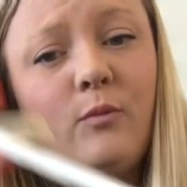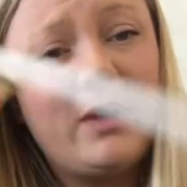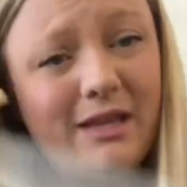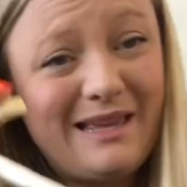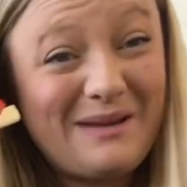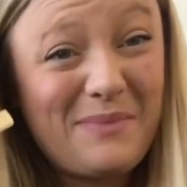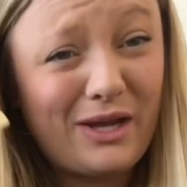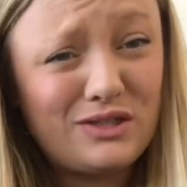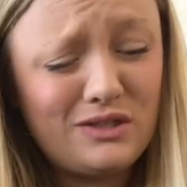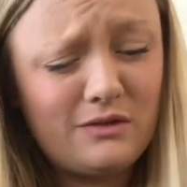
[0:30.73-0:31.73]
we can get it
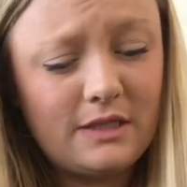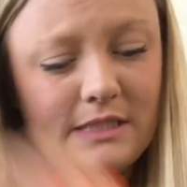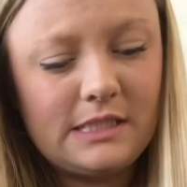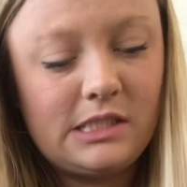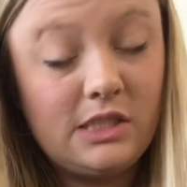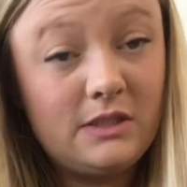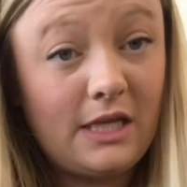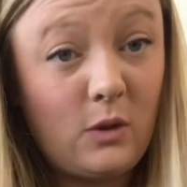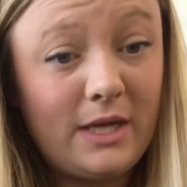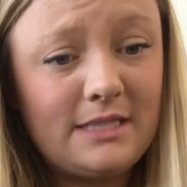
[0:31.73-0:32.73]
back to you because these do
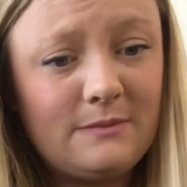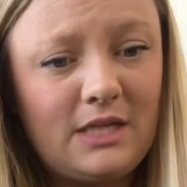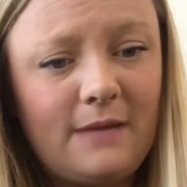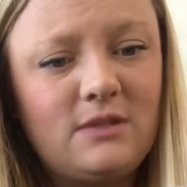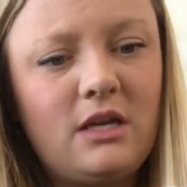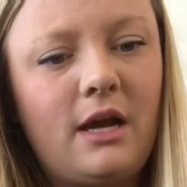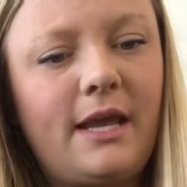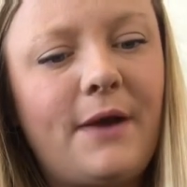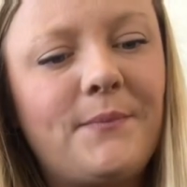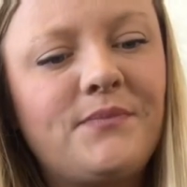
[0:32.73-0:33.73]
take quite some time to
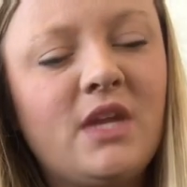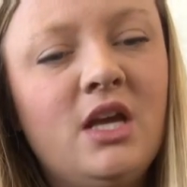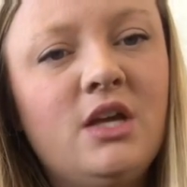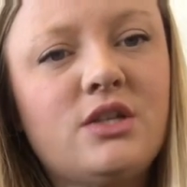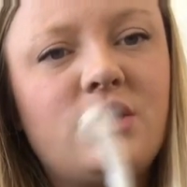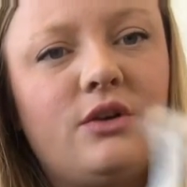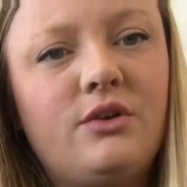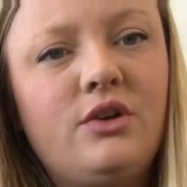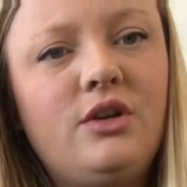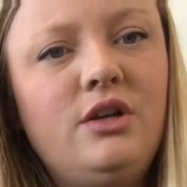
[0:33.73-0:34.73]
knock out. So
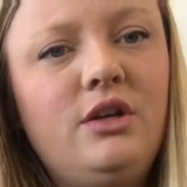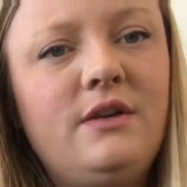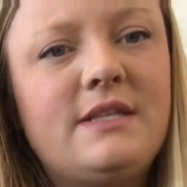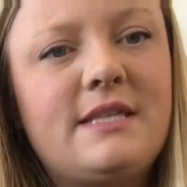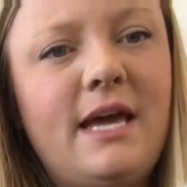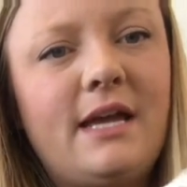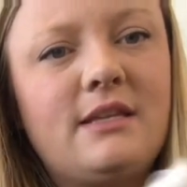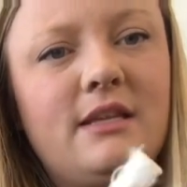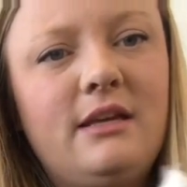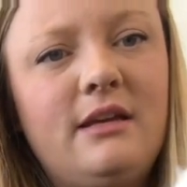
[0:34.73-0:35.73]
you're gonna notice that
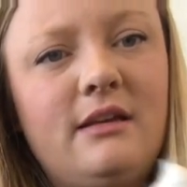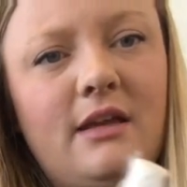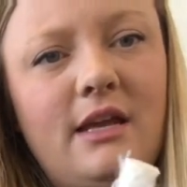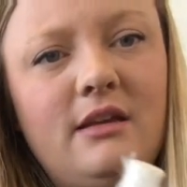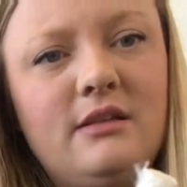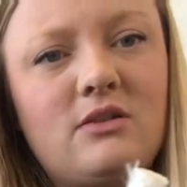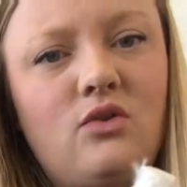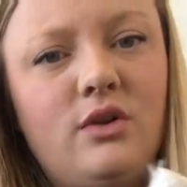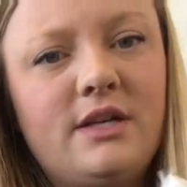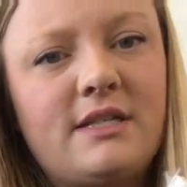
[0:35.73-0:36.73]
the end of this
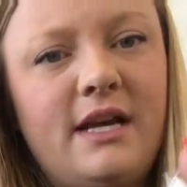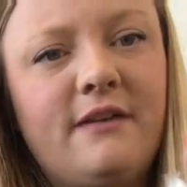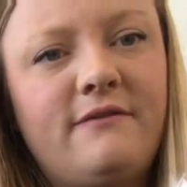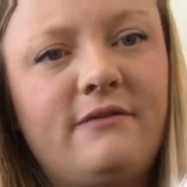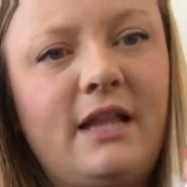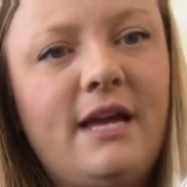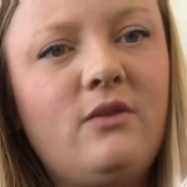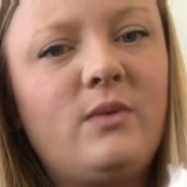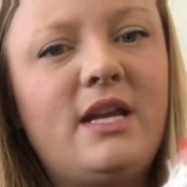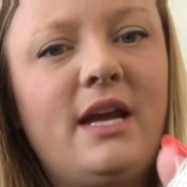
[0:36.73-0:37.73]
cord is kind of
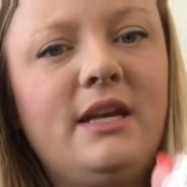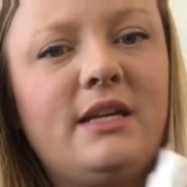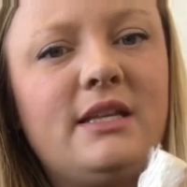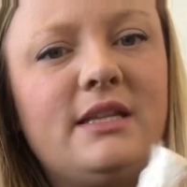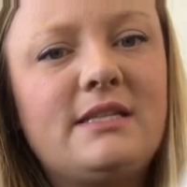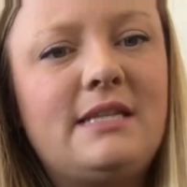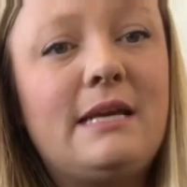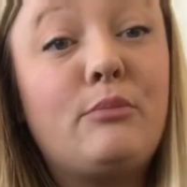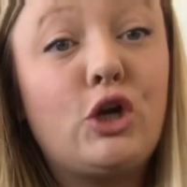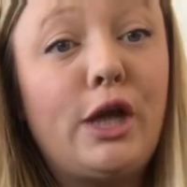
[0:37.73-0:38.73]
flat. We kind of need this
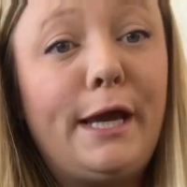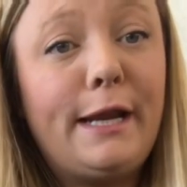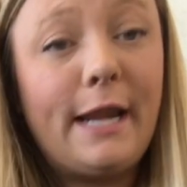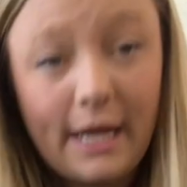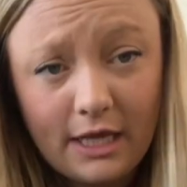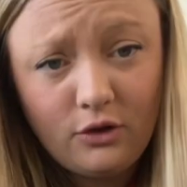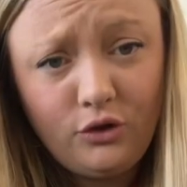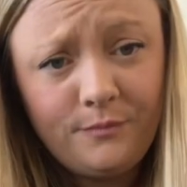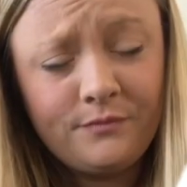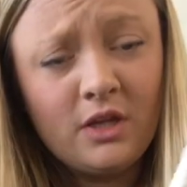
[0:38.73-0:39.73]
tapered at an
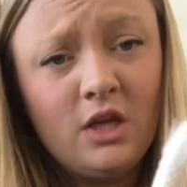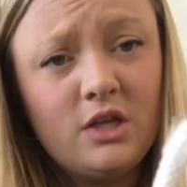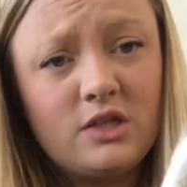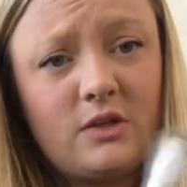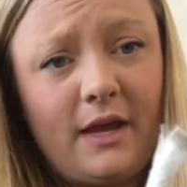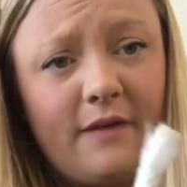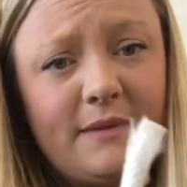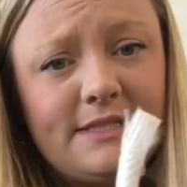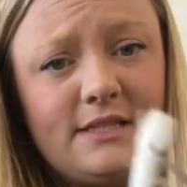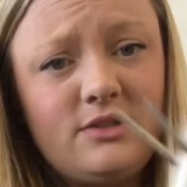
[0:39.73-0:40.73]
angle. So I have
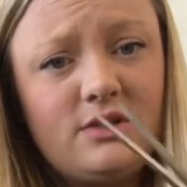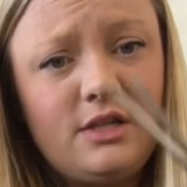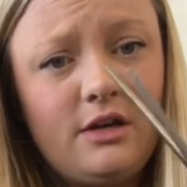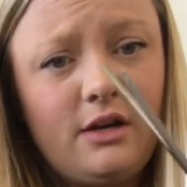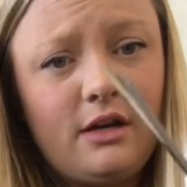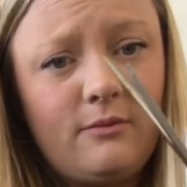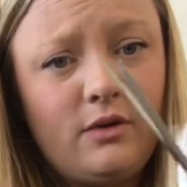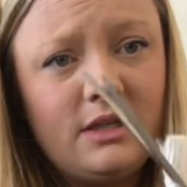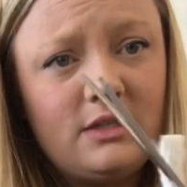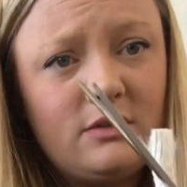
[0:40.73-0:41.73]
my scissors here and I'm
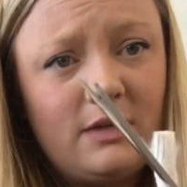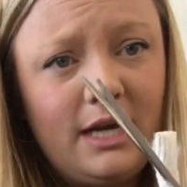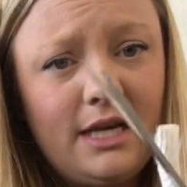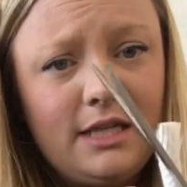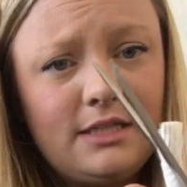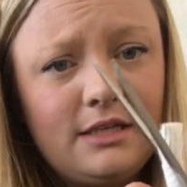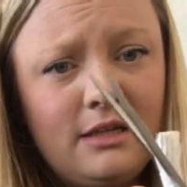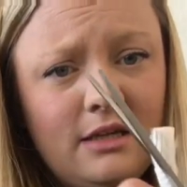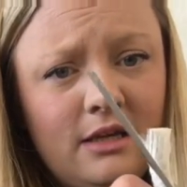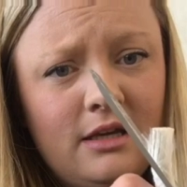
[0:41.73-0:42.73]
going to cut it
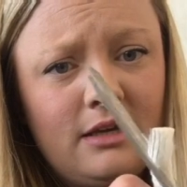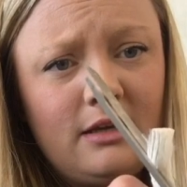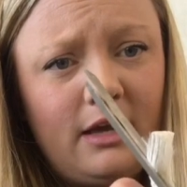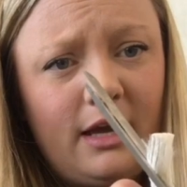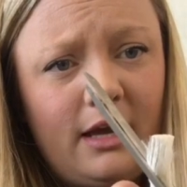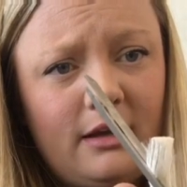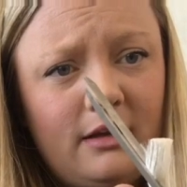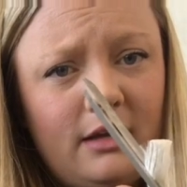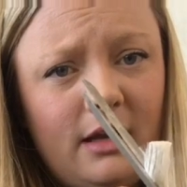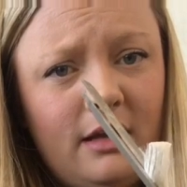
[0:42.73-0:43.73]
at
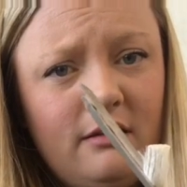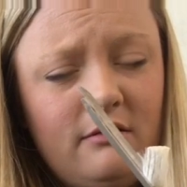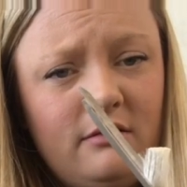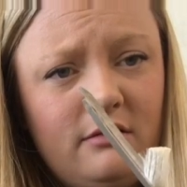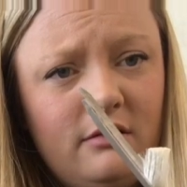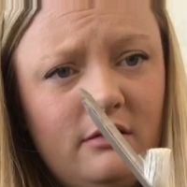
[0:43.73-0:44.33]
an angle.